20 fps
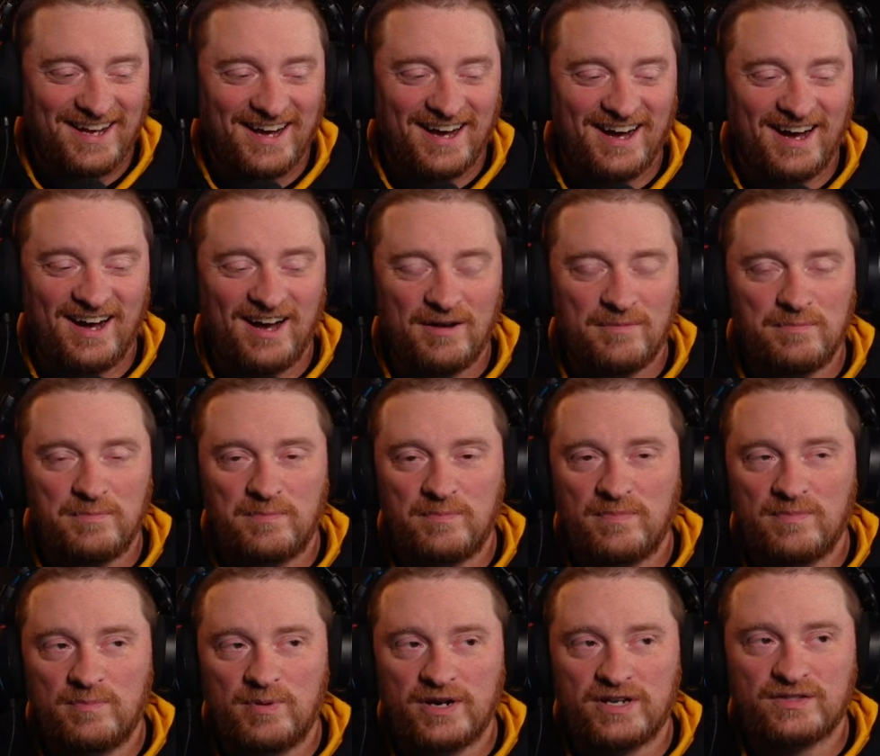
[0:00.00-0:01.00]

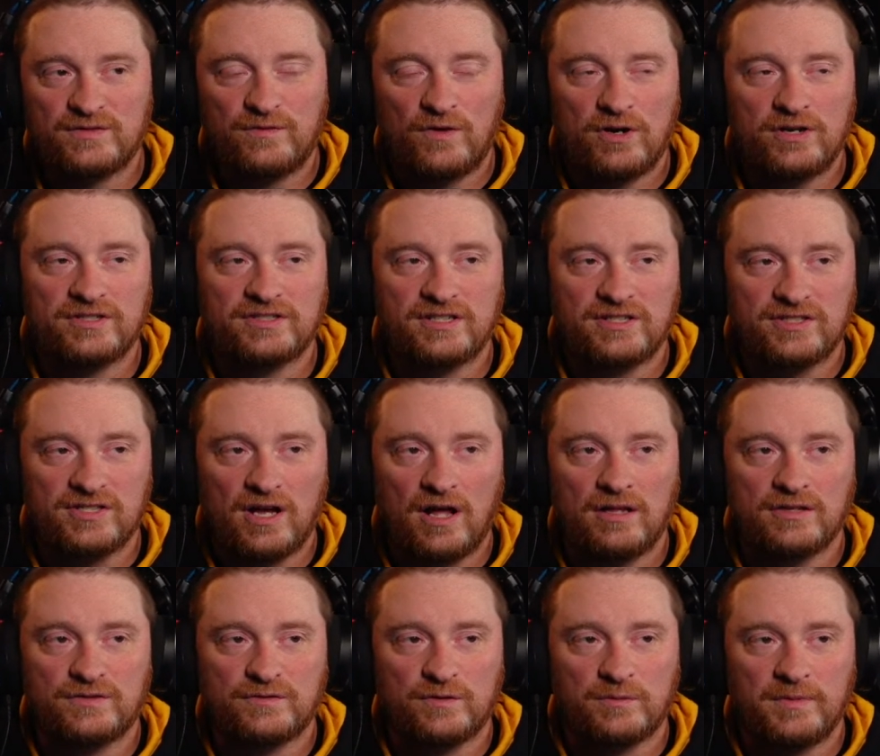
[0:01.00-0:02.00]
But as far as
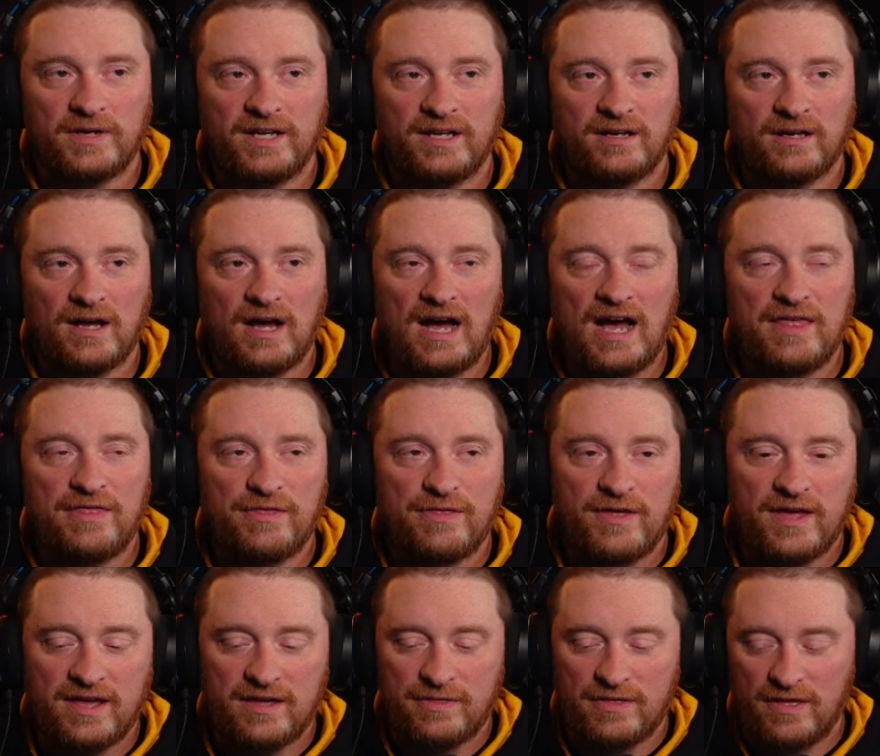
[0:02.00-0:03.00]
Gonzalez for me, I
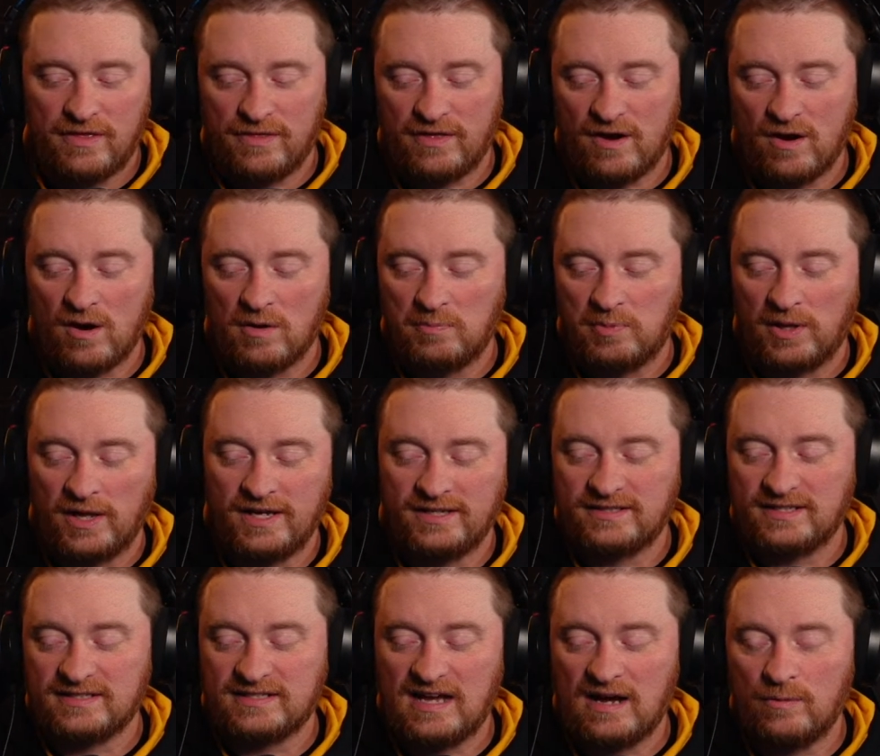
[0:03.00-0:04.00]
think that there are
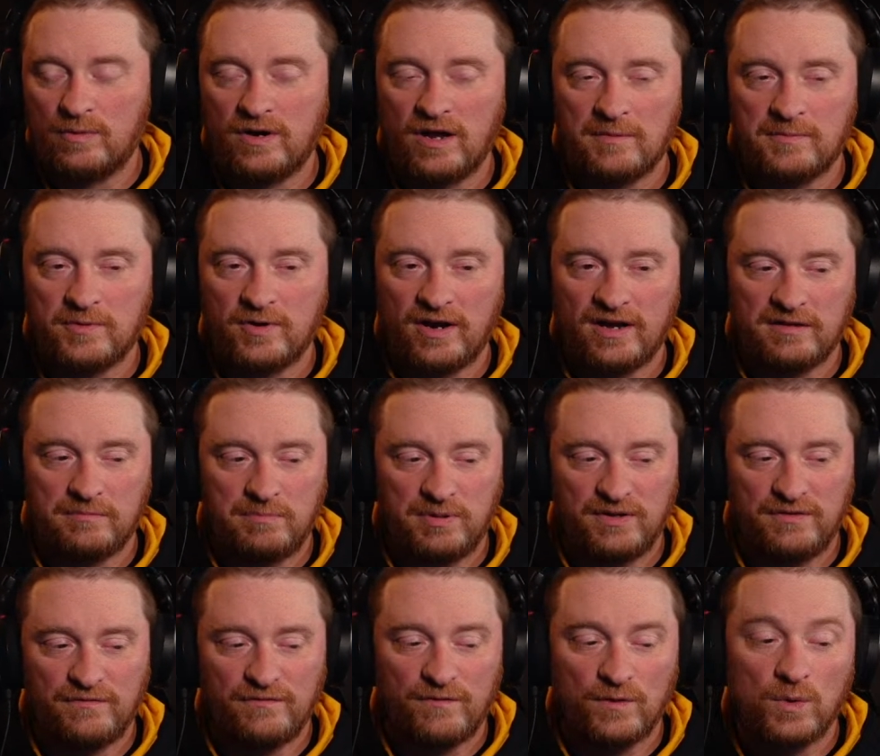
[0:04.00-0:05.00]
places I would upgrade
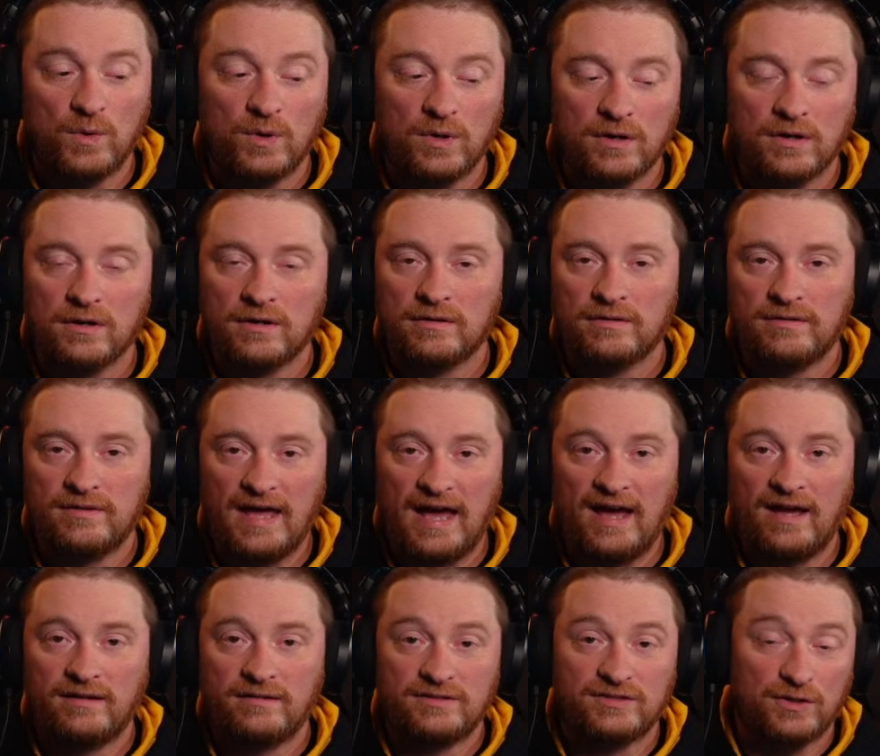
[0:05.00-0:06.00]
before
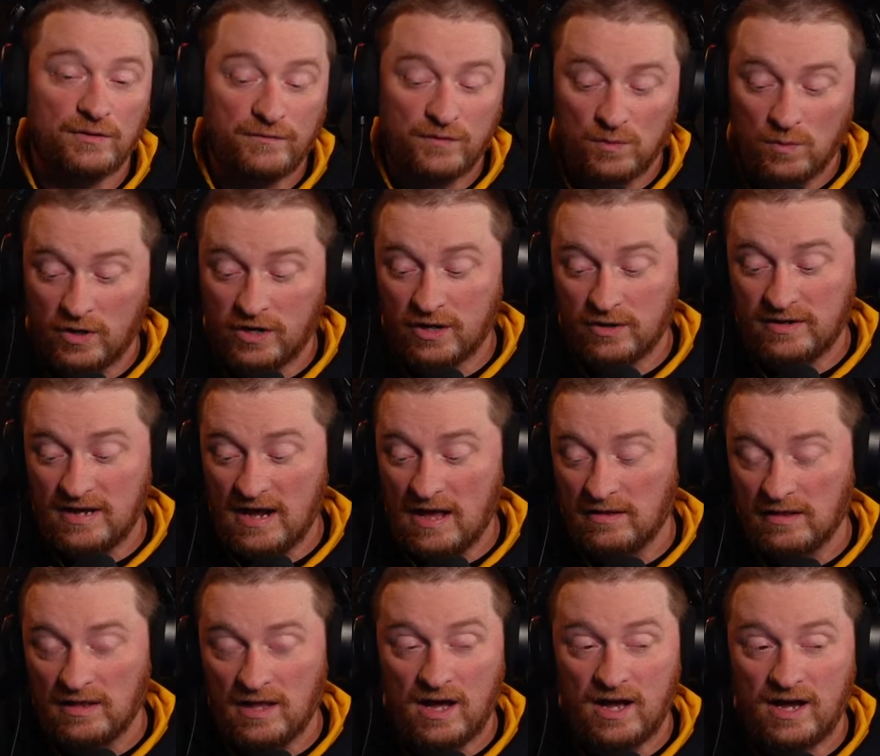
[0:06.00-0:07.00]
that. So if you want to go down the
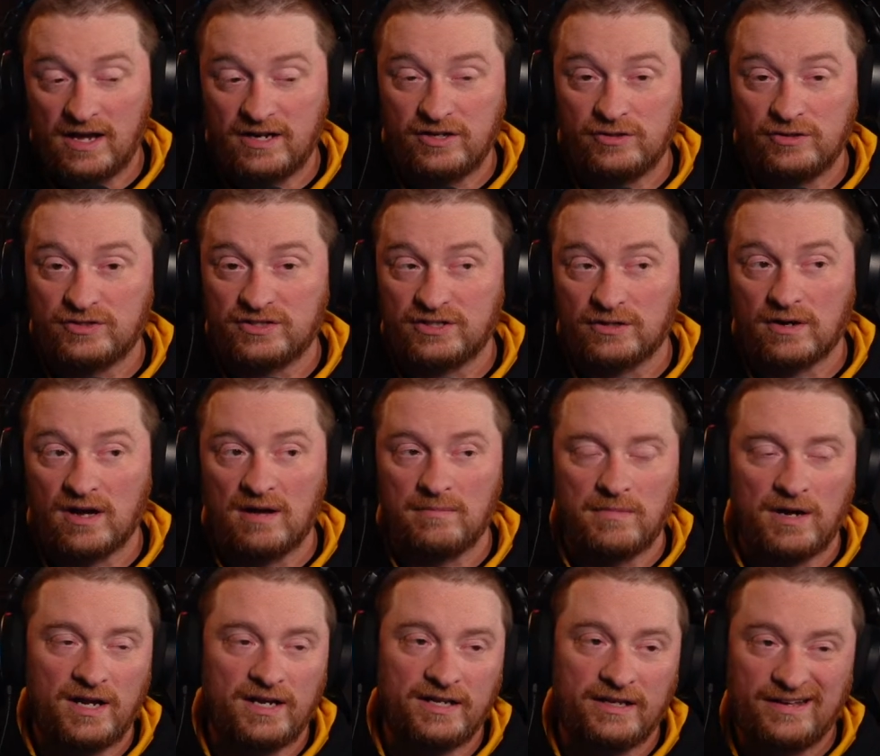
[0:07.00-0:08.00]
line and you still got
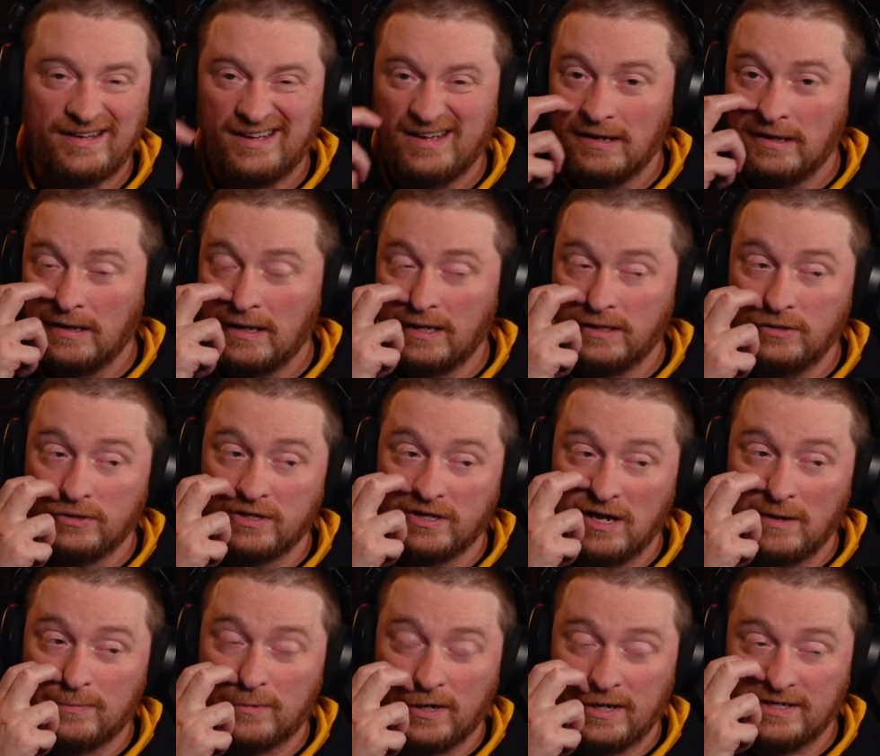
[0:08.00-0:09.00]
money and you could
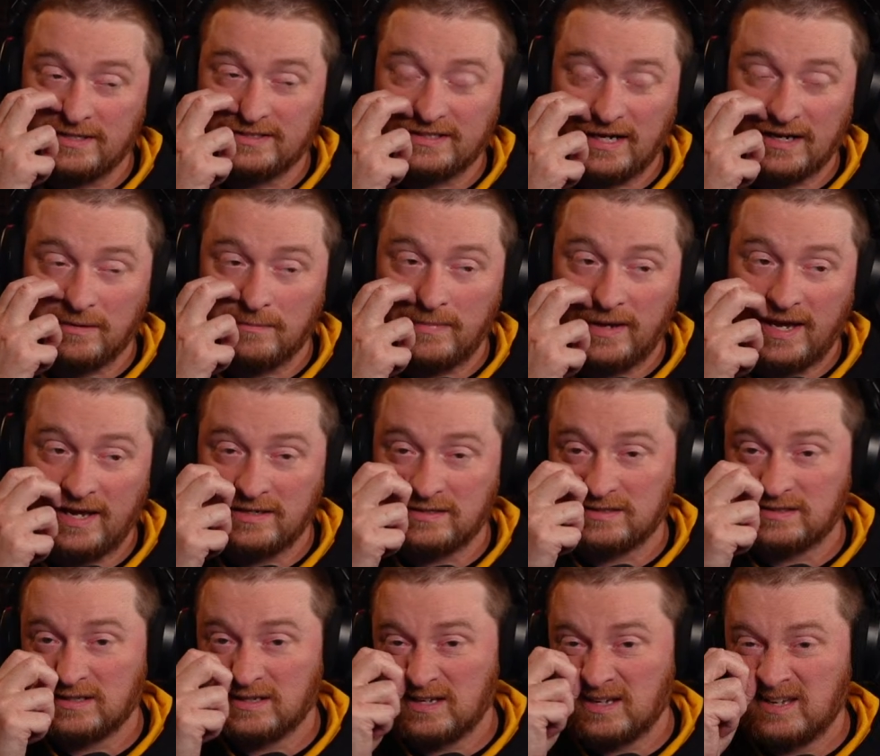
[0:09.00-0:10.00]
upgrade at second base,
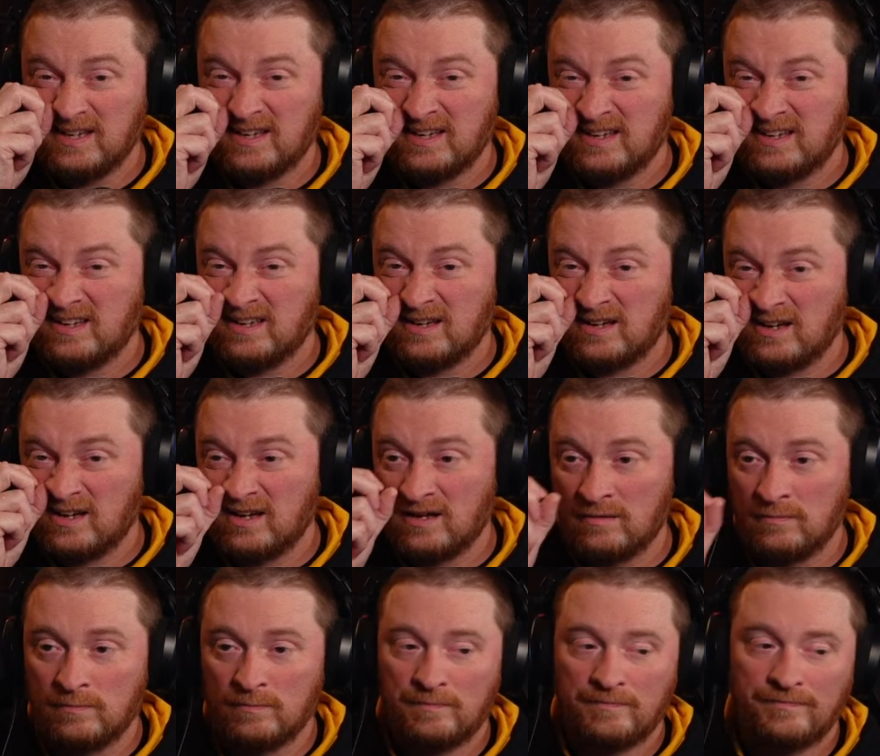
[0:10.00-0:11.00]
I